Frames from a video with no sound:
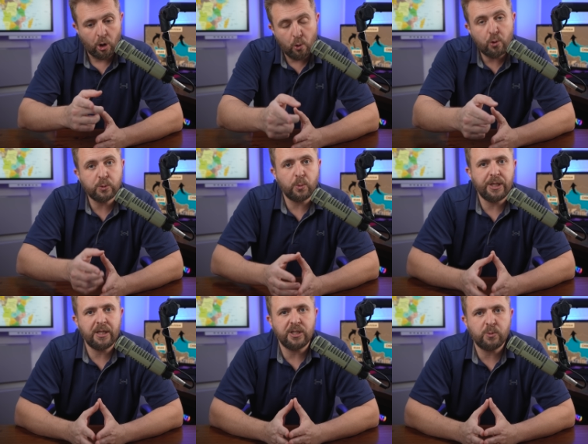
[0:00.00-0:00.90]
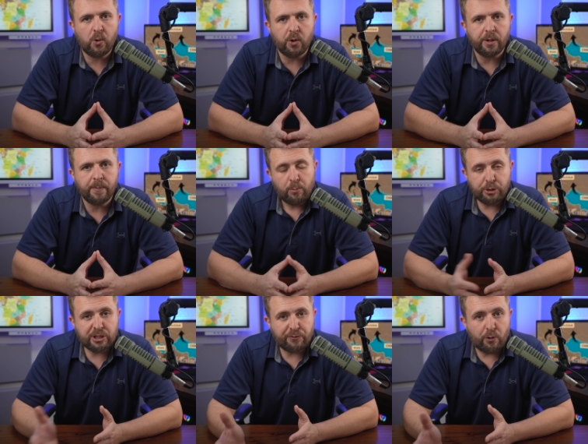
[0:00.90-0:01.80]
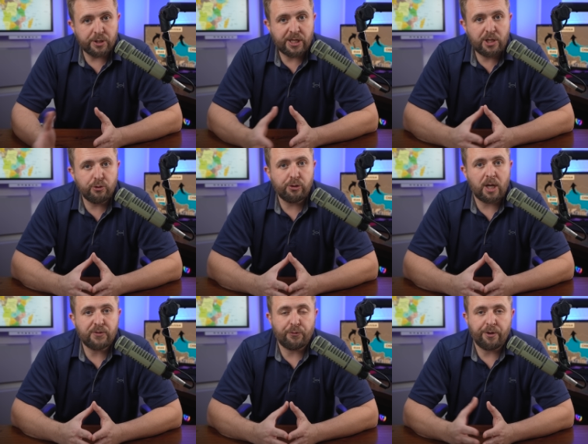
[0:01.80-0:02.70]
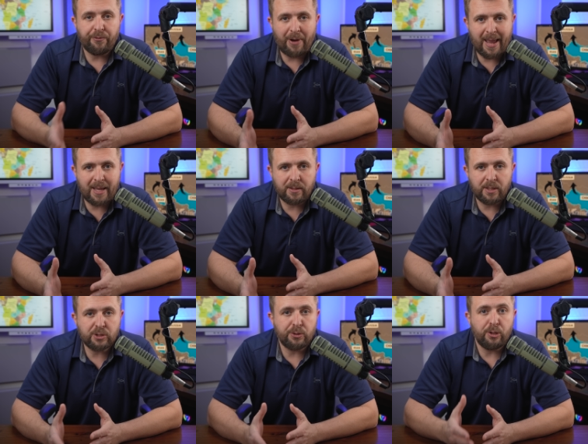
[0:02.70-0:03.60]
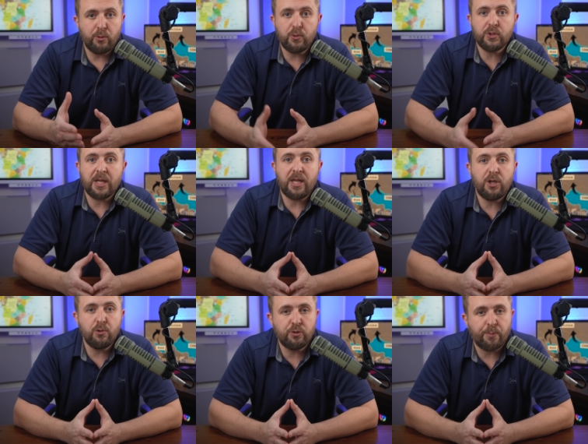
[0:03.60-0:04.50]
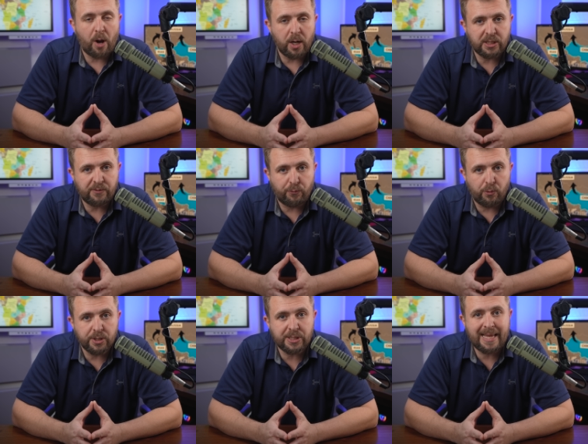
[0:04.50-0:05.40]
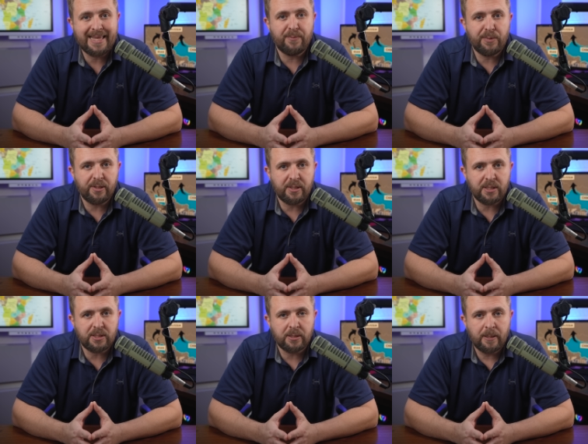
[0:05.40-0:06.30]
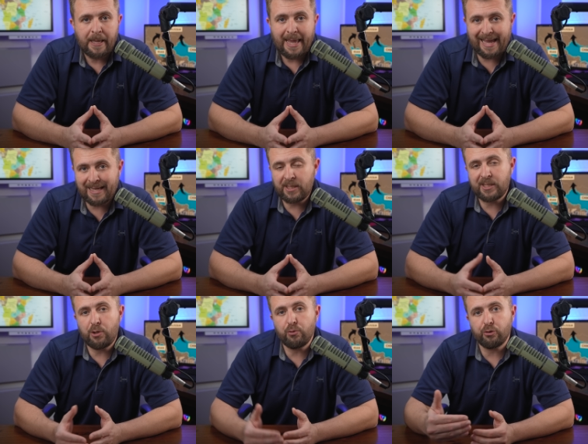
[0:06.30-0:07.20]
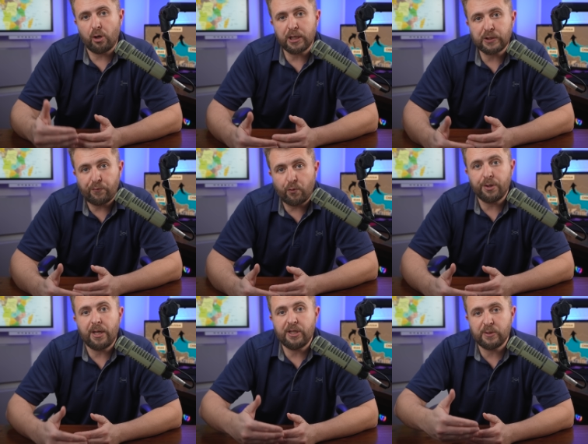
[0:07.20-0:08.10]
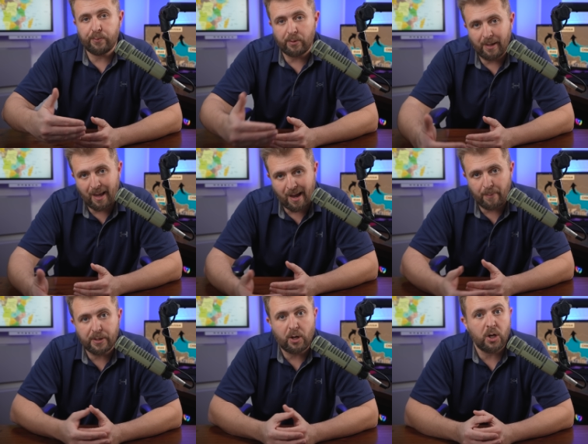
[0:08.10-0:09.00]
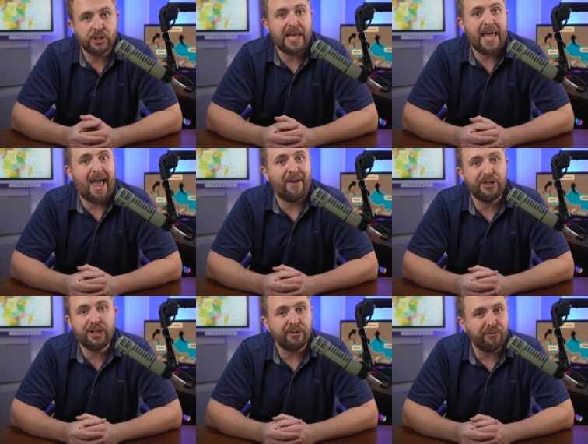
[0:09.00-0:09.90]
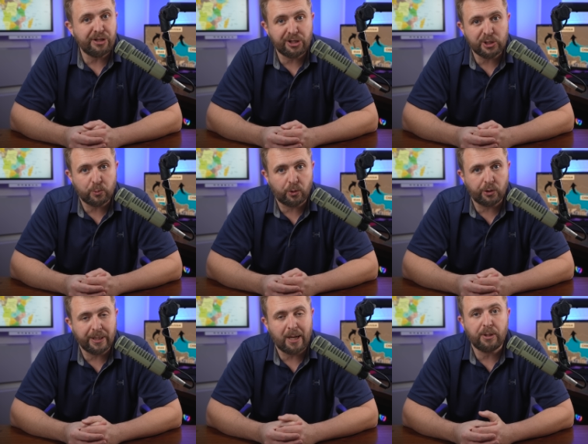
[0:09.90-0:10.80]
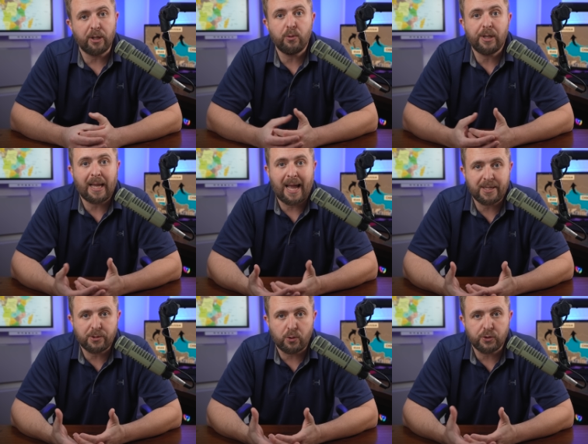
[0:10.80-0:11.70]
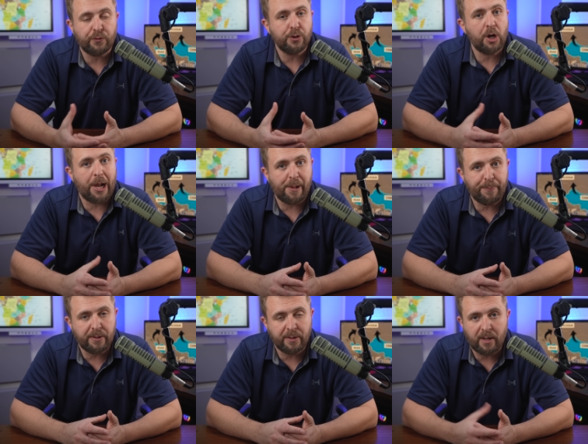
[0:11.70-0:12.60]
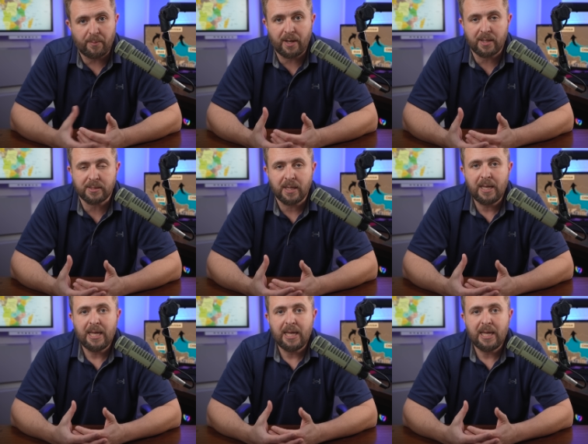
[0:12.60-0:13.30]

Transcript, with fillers: who's winning this war, which is, of course, a huge loss for Iran that's going to lose a huge proxy force in the Middle East. And it's a huge loss for the Hezbollah because they haven't intervened in this war and now they look like assholes for not helping the Hamas.